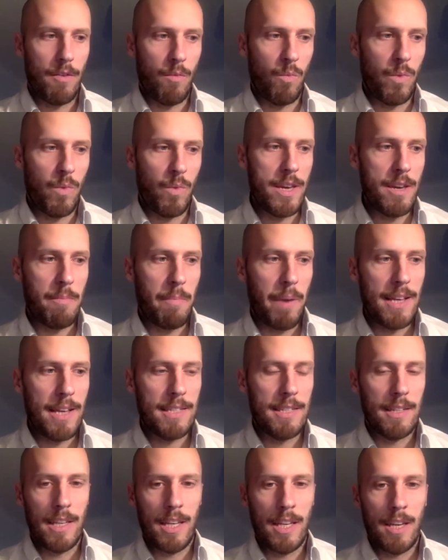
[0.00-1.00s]
we
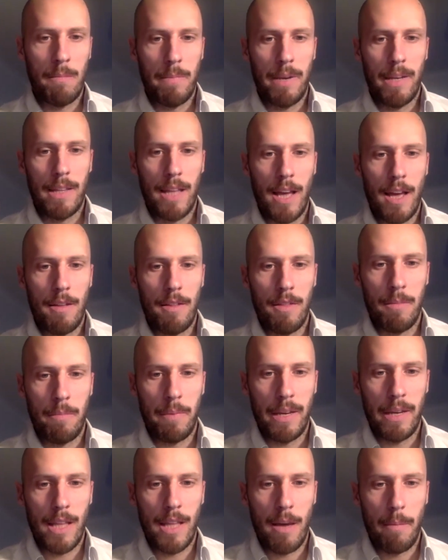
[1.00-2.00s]
basically can be that
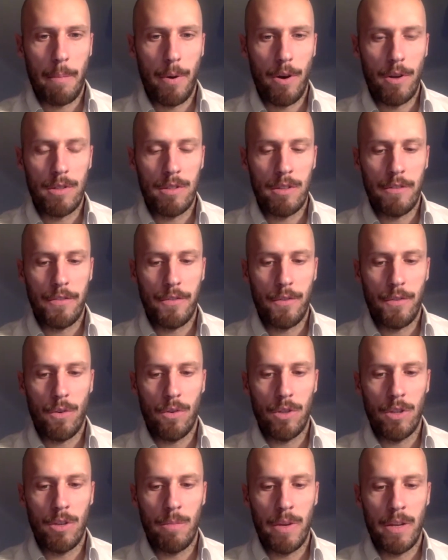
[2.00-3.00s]
be that person for
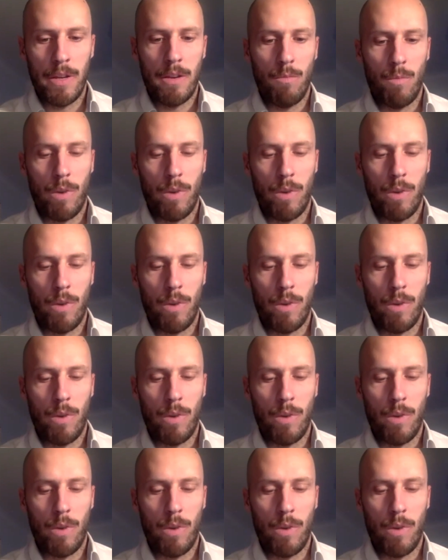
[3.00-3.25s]
them and